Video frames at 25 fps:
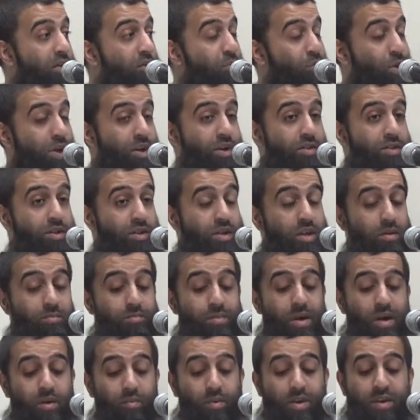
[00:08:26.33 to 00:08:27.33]
one of
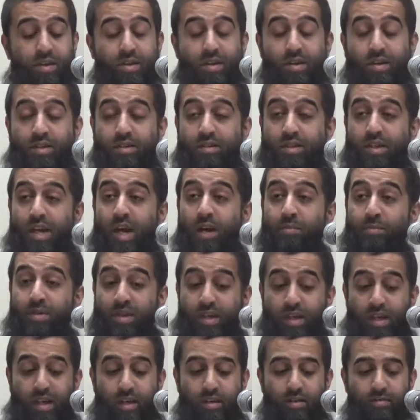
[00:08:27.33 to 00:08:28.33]
the
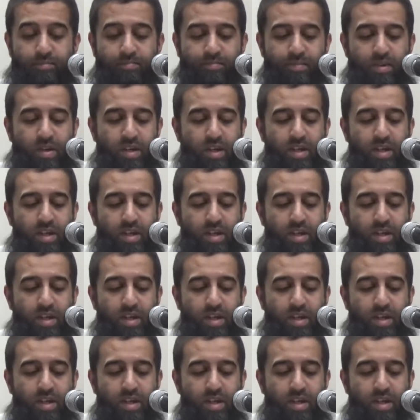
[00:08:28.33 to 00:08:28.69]
Tabi'een,